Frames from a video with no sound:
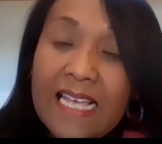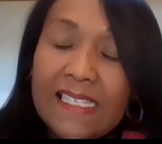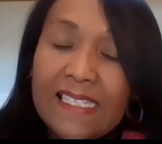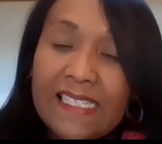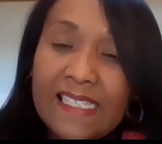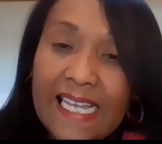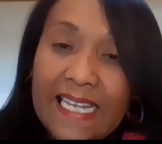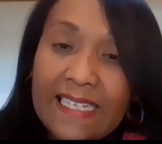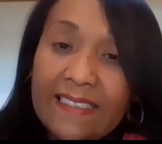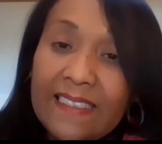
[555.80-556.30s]

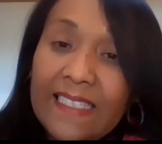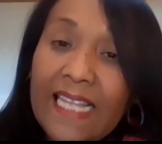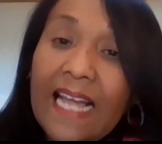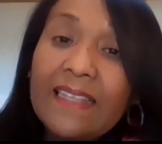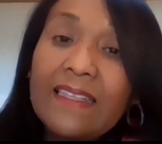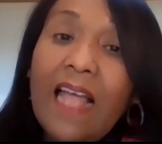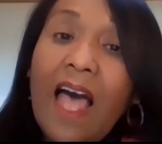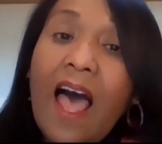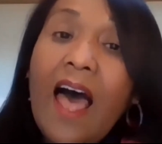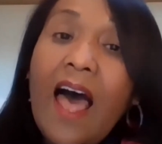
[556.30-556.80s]
said
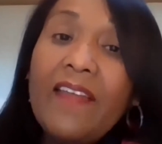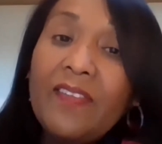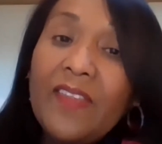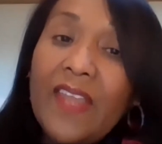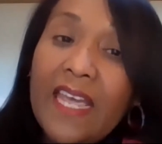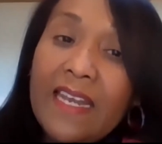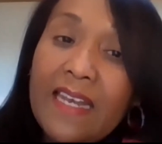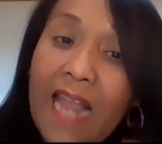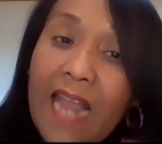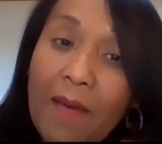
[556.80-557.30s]
that had
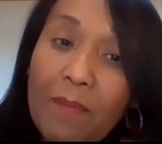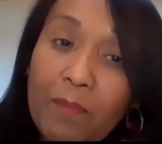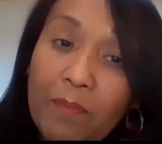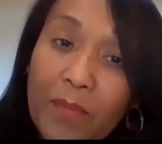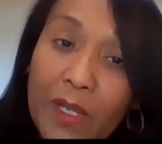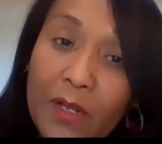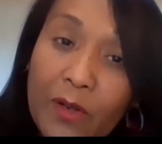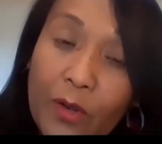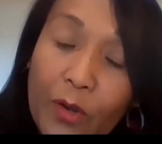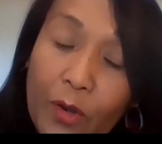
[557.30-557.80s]
they not
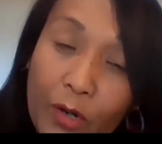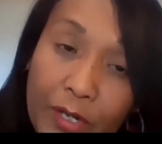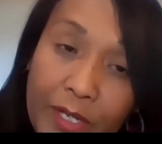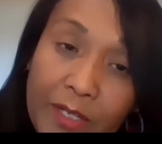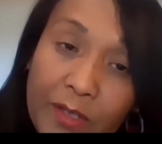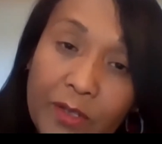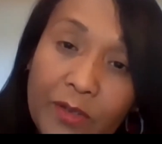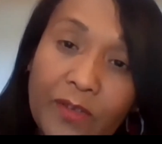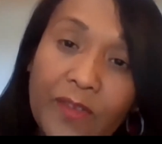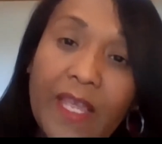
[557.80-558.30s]
been
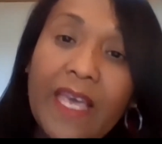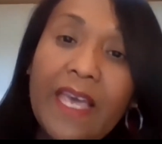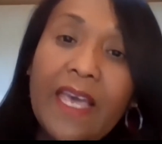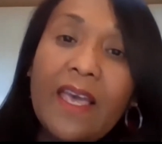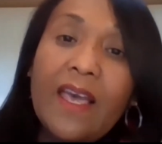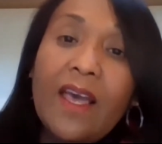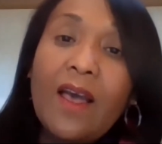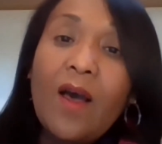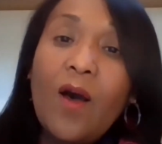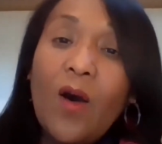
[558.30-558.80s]
going to
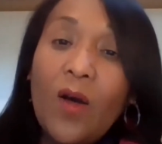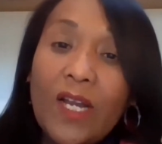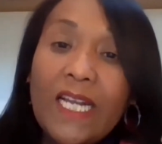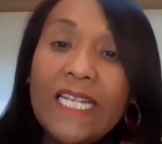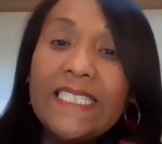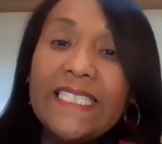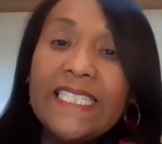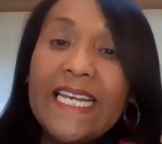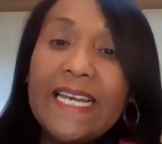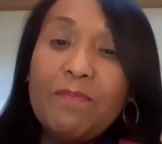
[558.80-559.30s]
the
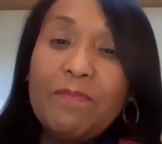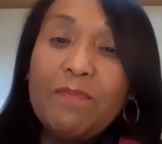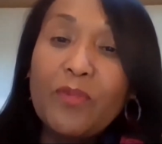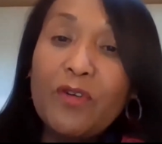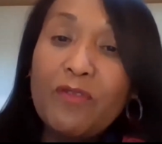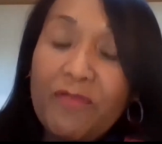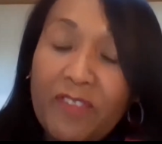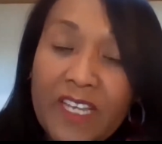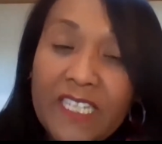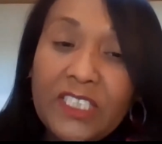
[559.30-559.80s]
holiday
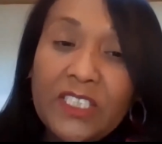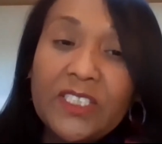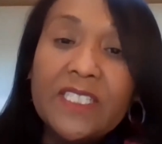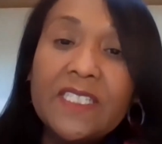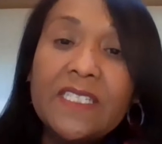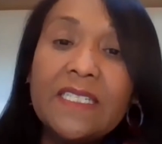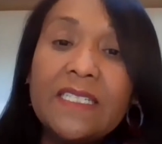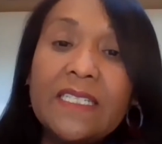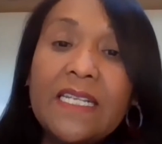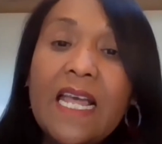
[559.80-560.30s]

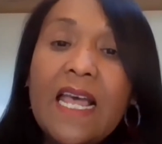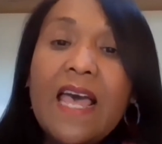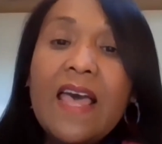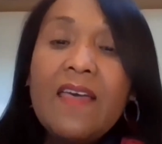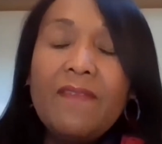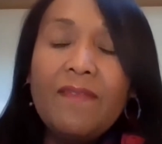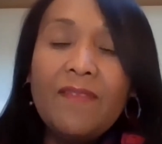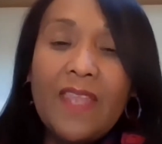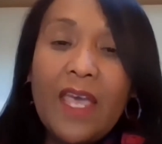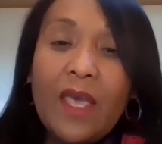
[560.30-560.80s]
provision,
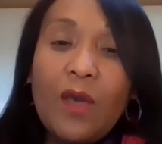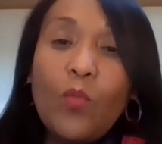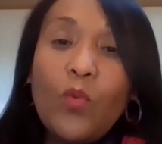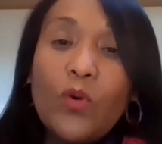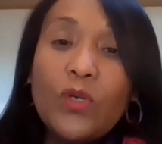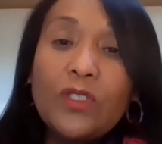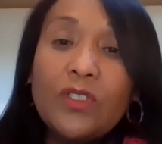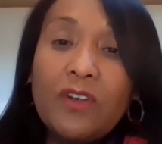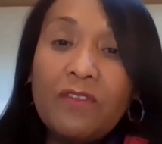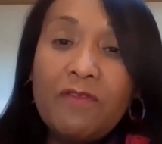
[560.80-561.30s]
they
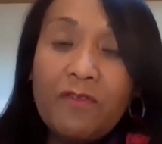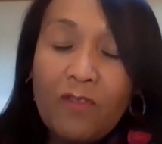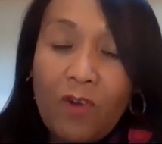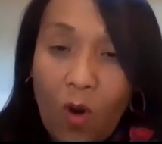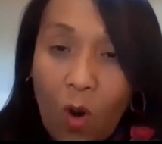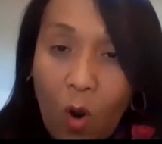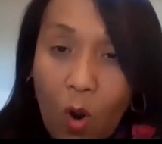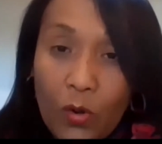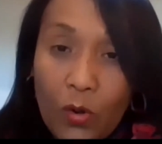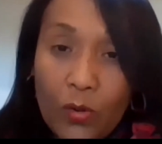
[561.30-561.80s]
would have
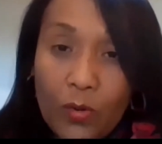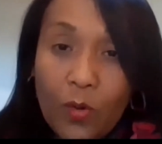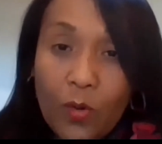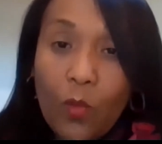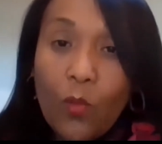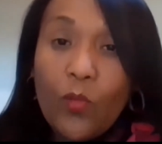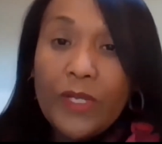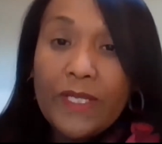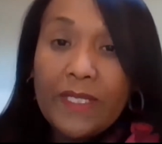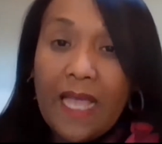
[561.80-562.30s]
gone
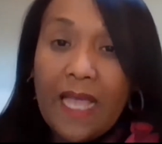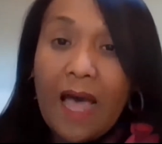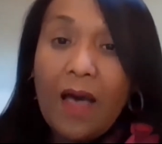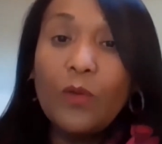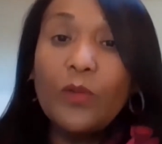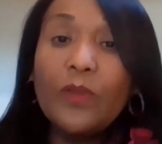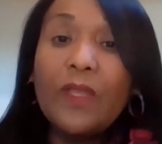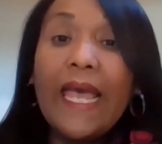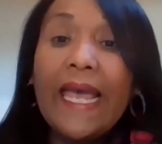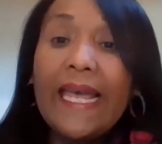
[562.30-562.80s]

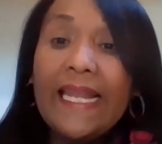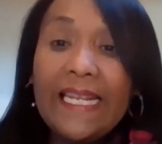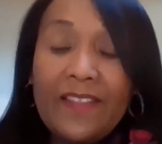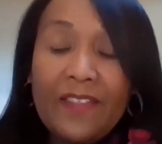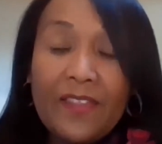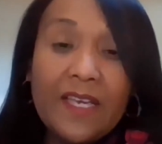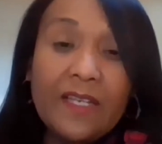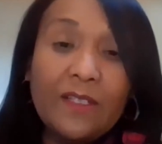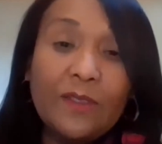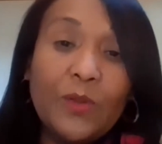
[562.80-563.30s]
without
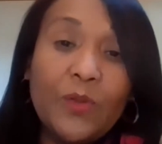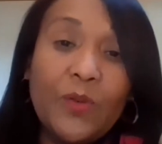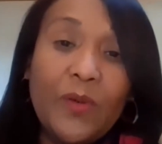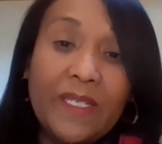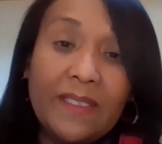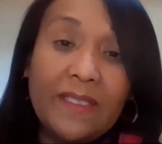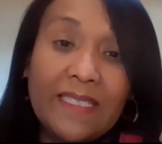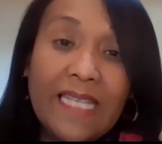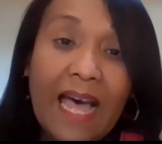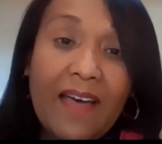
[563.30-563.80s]
anything to
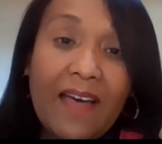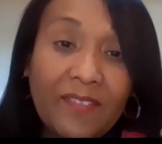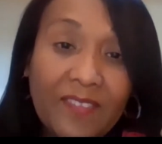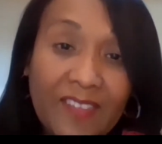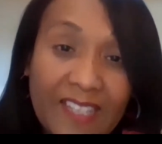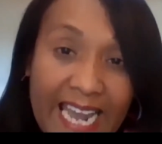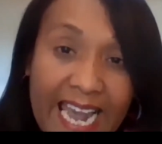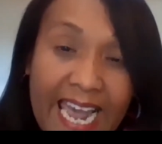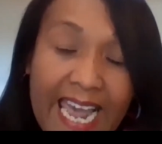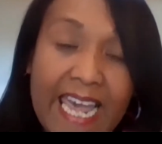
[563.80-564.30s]
eat that
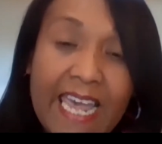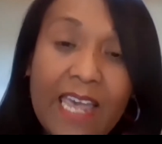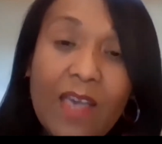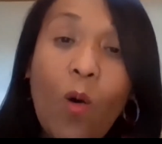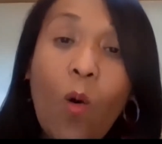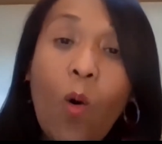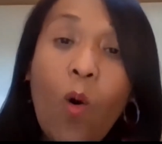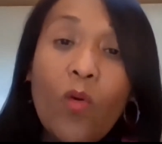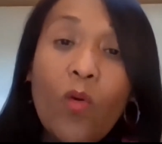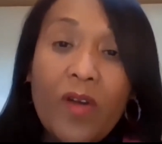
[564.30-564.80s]
day,
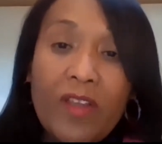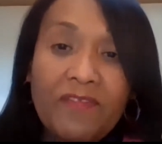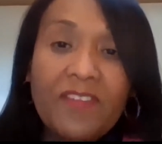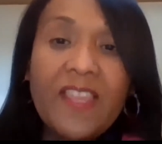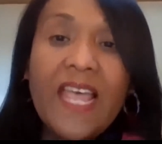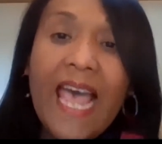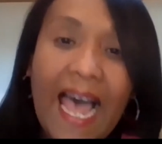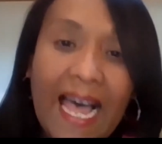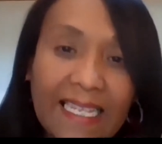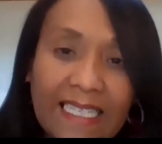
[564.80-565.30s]
or if
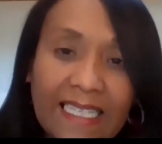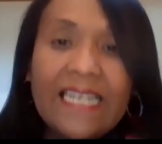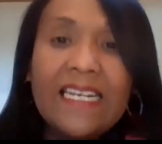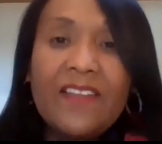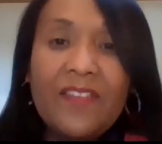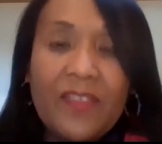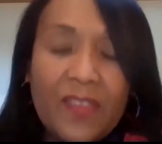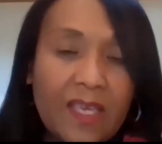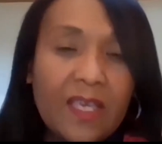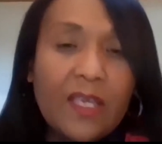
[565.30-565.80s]
they had
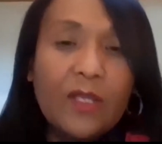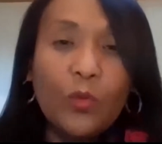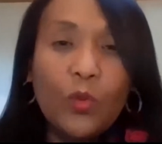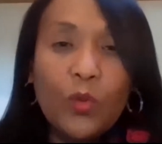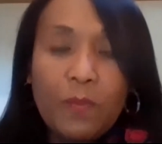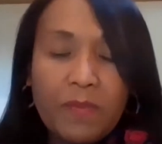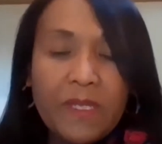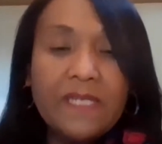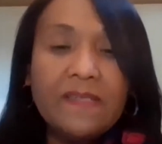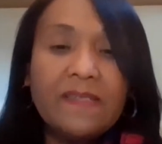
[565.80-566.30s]
anything, it
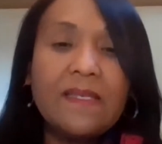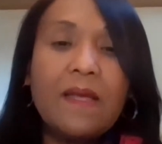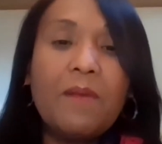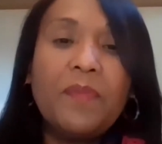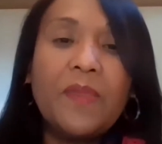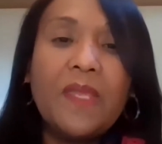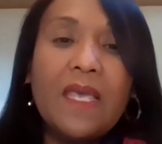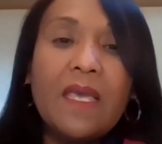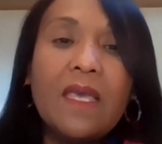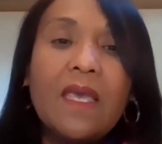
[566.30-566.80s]
would be
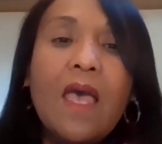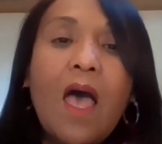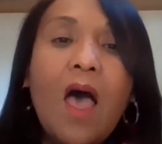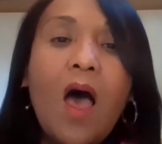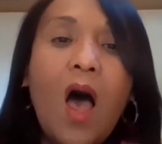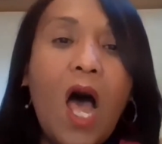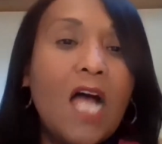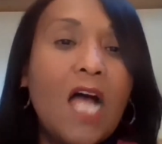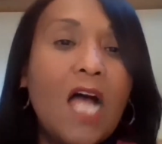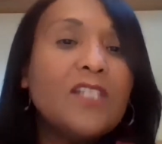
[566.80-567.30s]
something
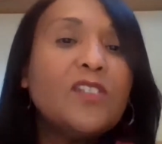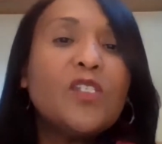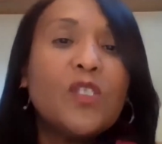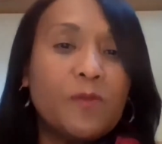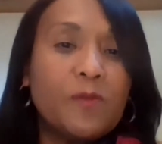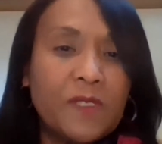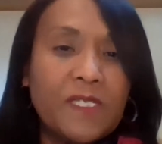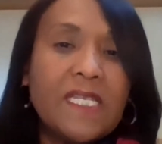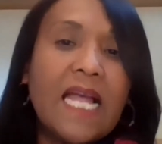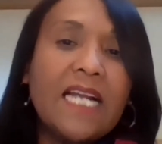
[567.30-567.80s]

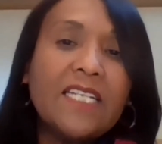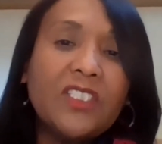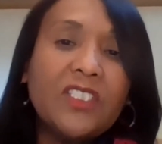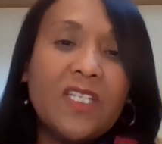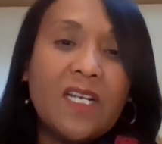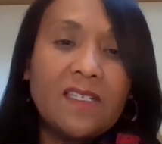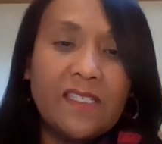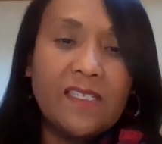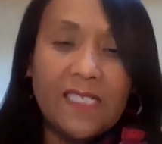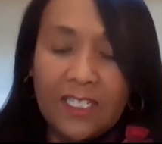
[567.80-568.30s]

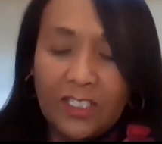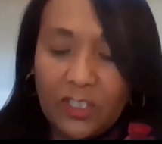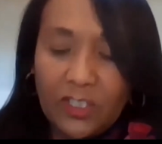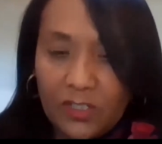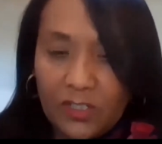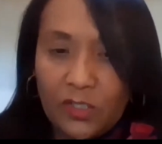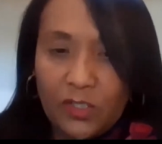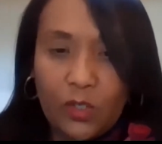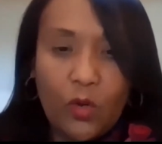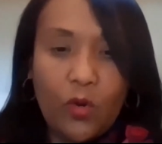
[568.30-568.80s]
unsubstantial such
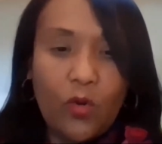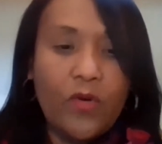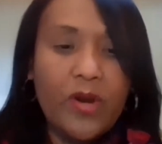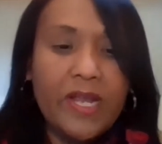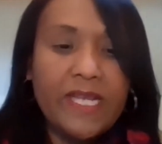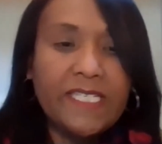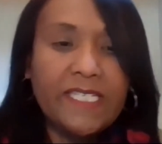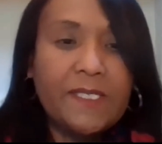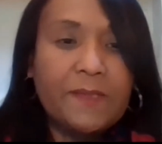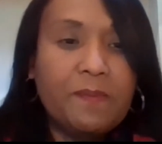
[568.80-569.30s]
as
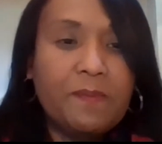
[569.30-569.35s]
crisp.